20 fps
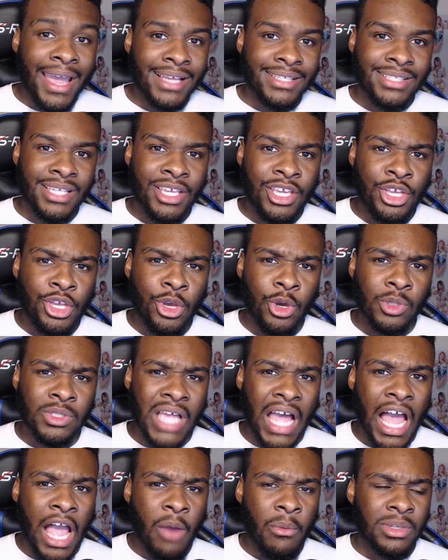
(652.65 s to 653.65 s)
As
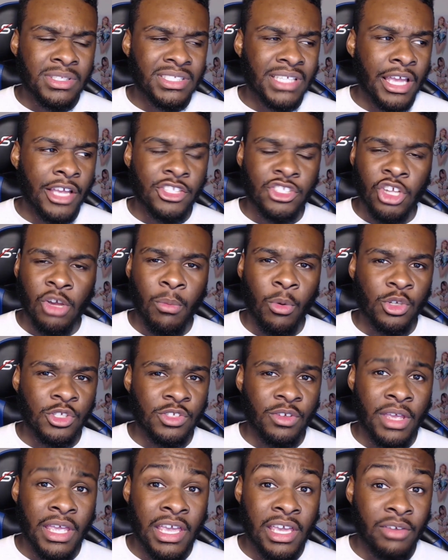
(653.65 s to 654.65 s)
heels, I would say it's
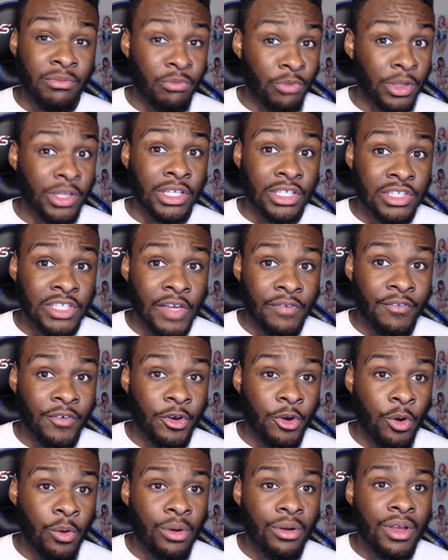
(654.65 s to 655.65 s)
almost really
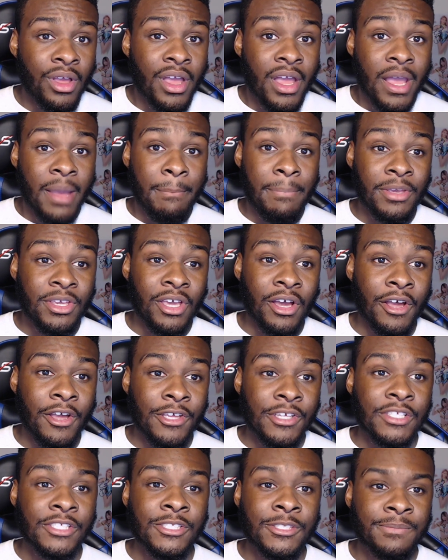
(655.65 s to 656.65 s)
difficult
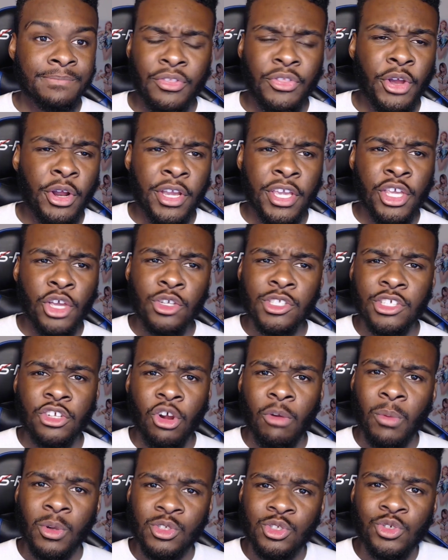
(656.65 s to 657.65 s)
because they're heels
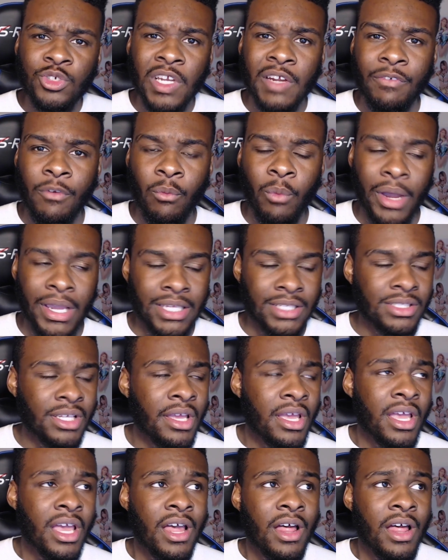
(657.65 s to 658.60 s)
in almost two different ways.